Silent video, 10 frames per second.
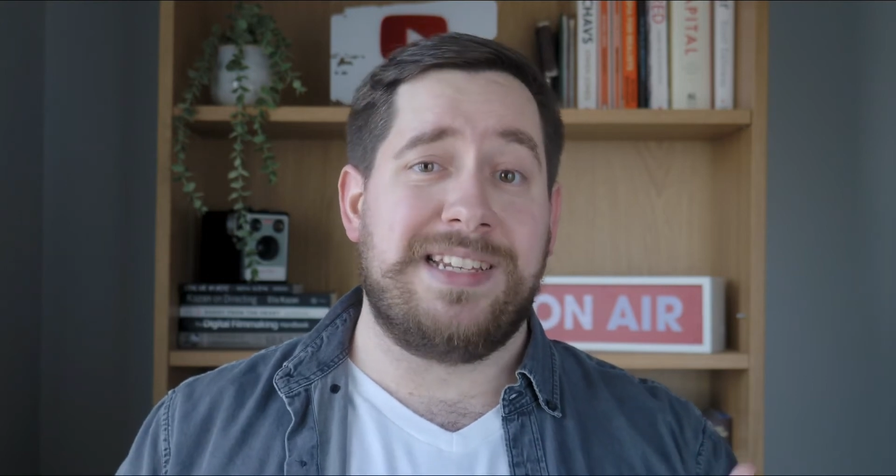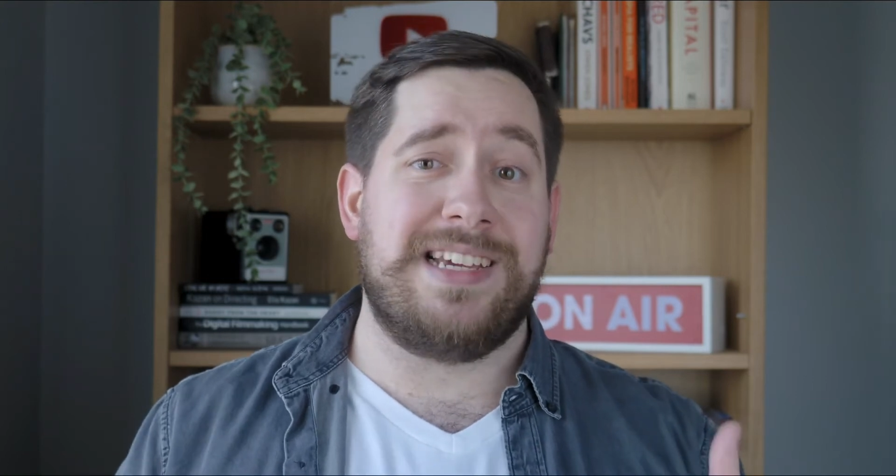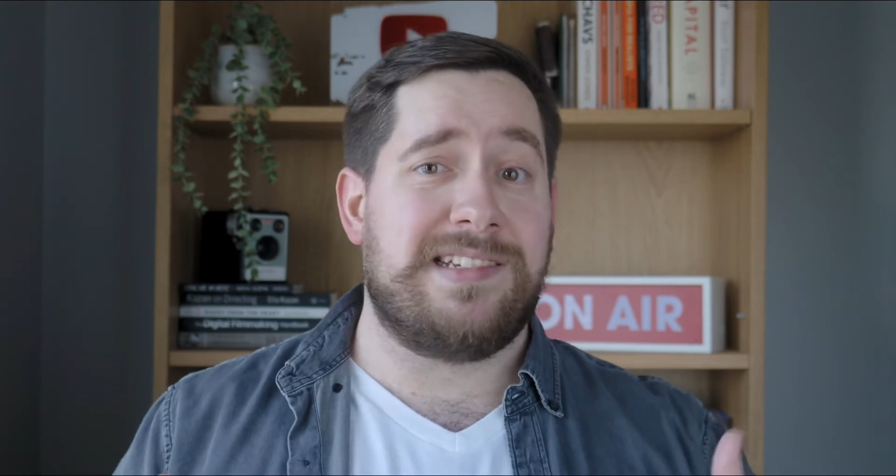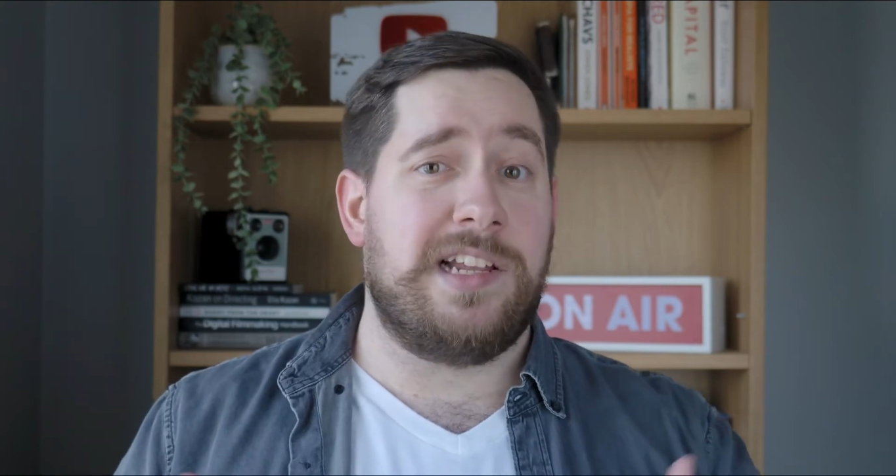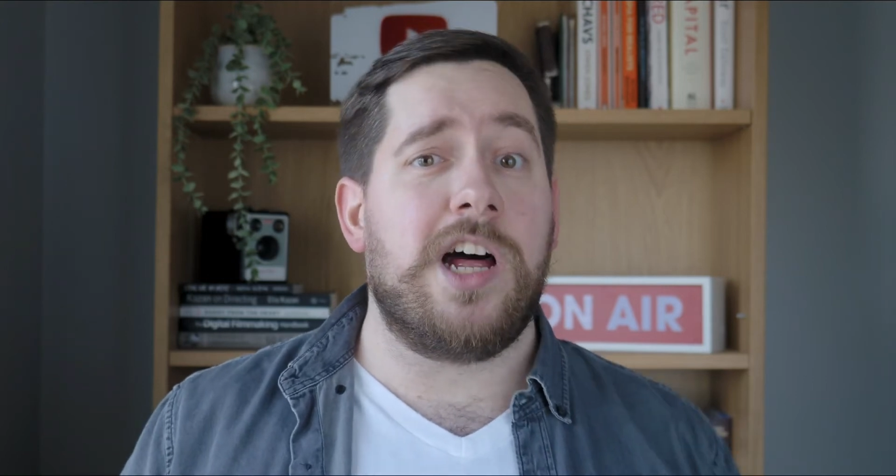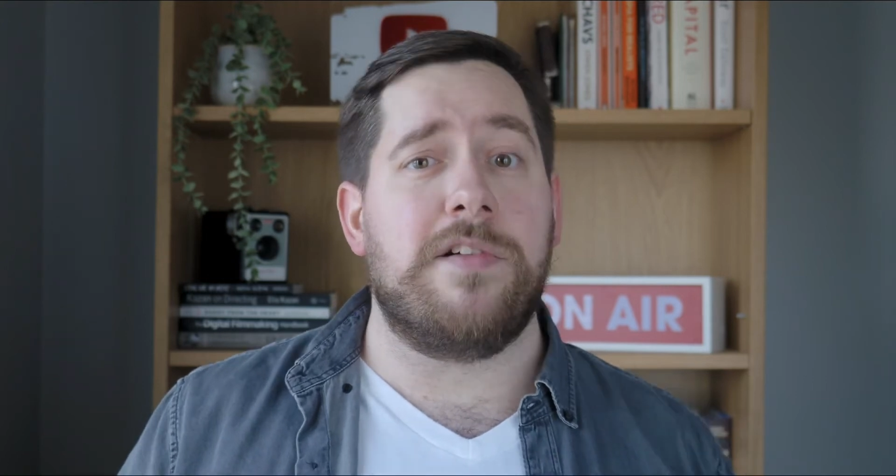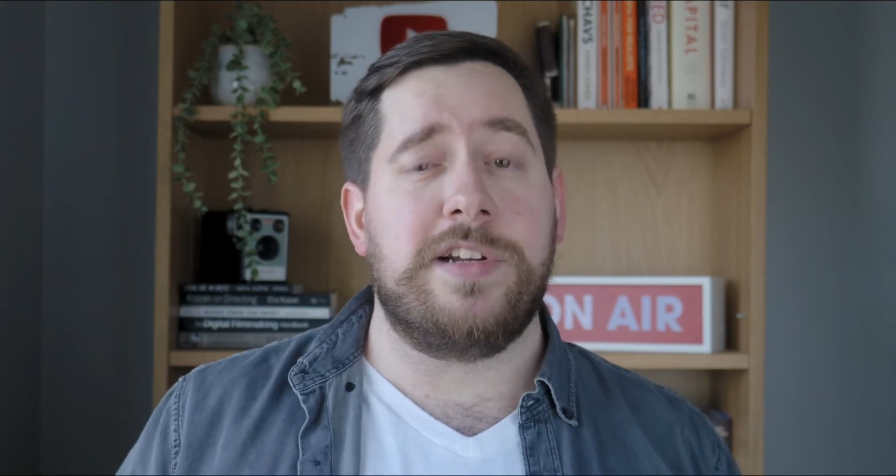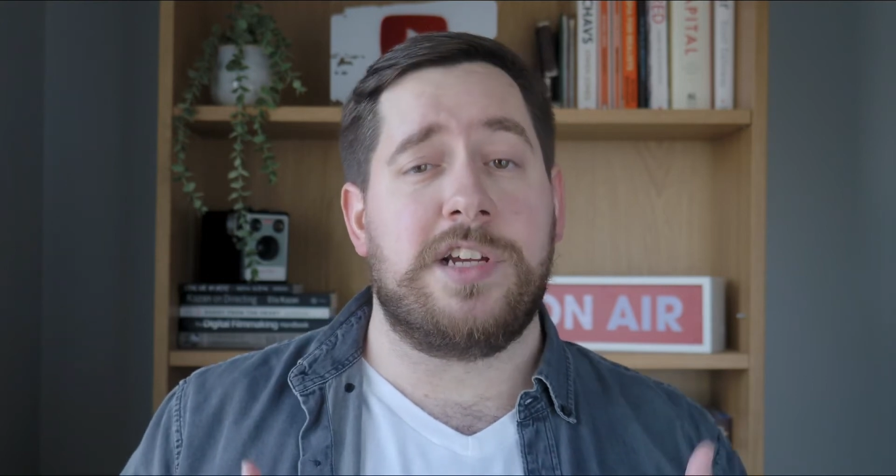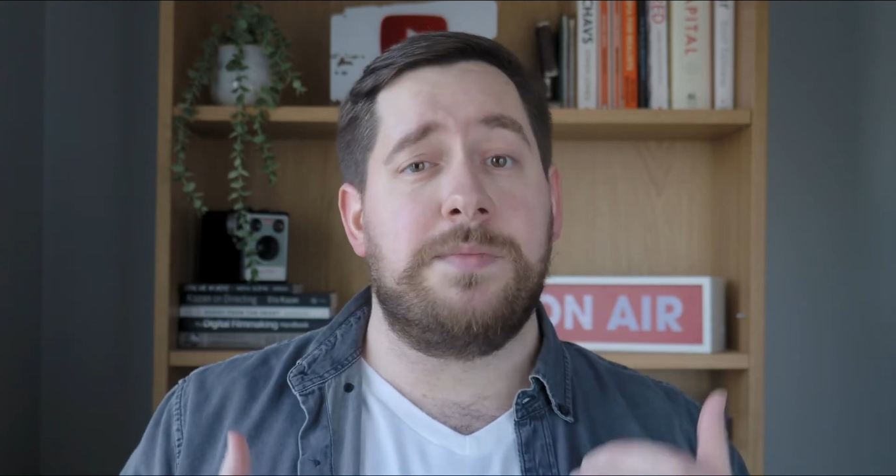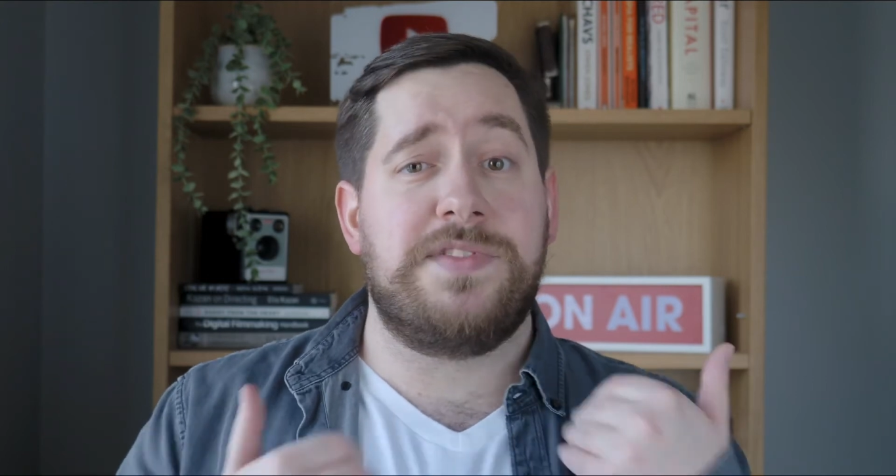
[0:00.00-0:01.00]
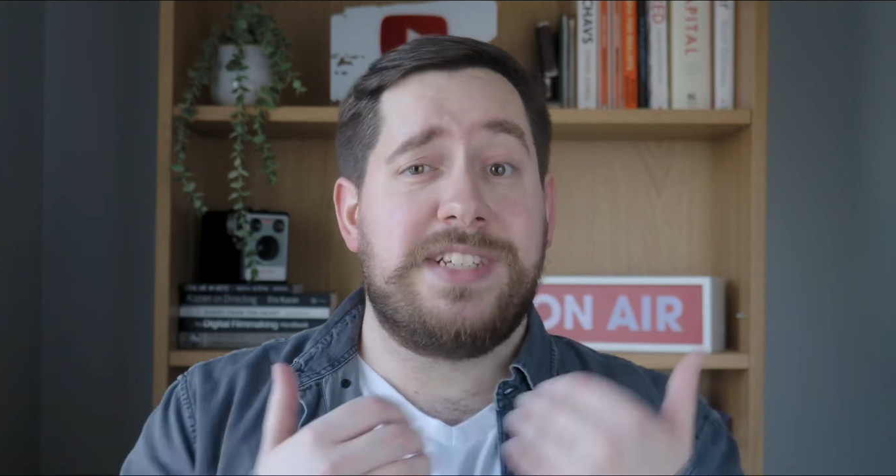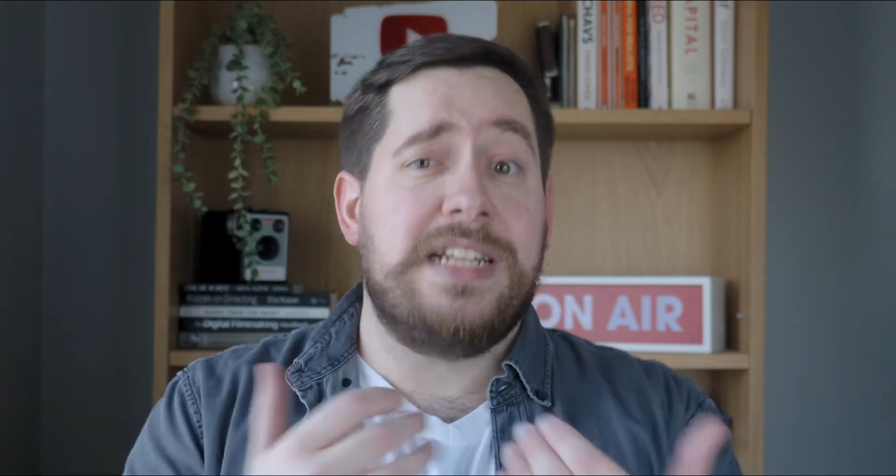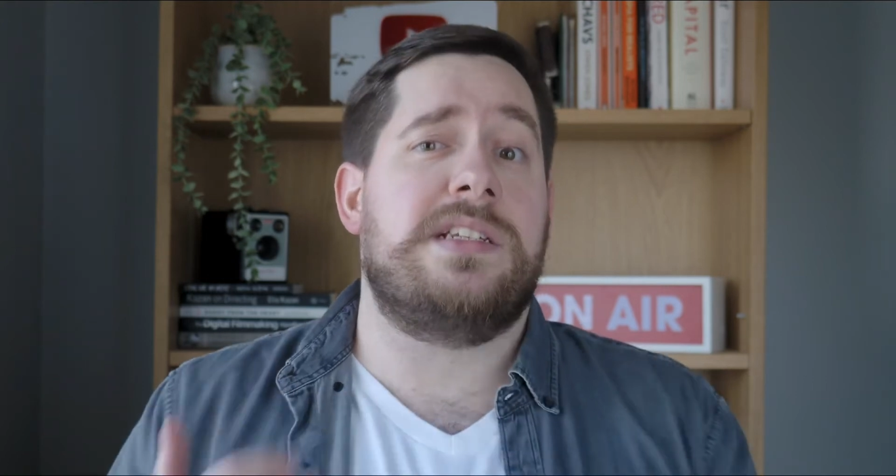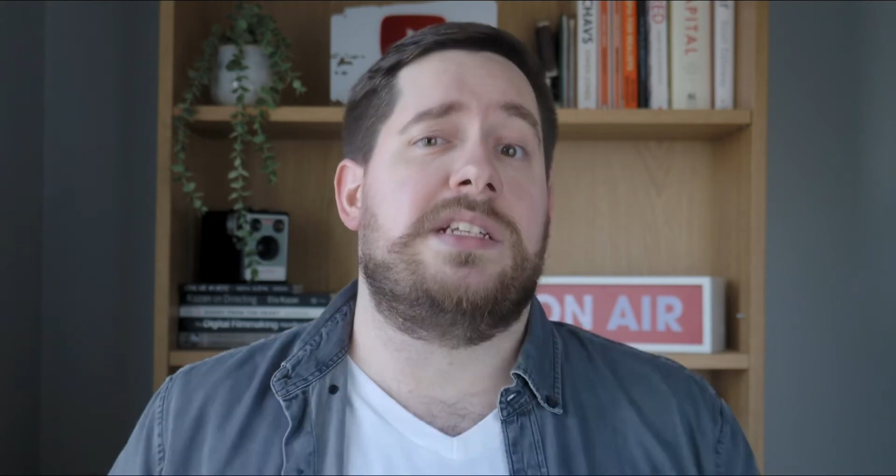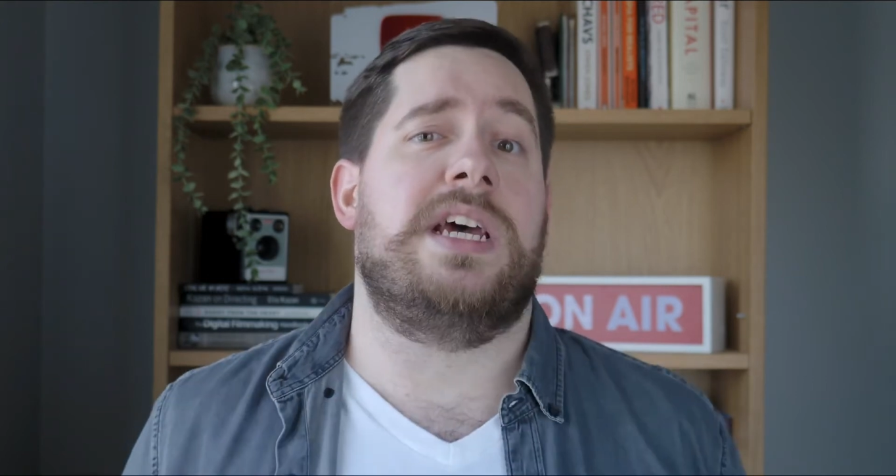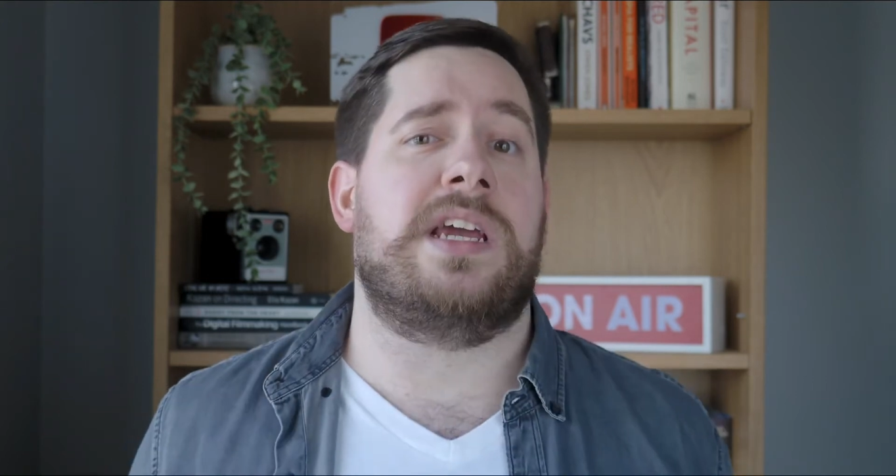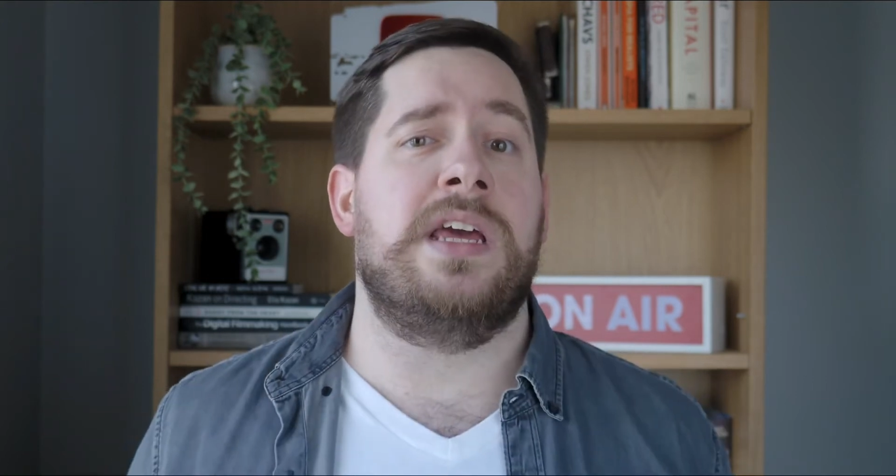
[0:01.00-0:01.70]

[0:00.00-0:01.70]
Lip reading: DSLR in terms of sensor tech,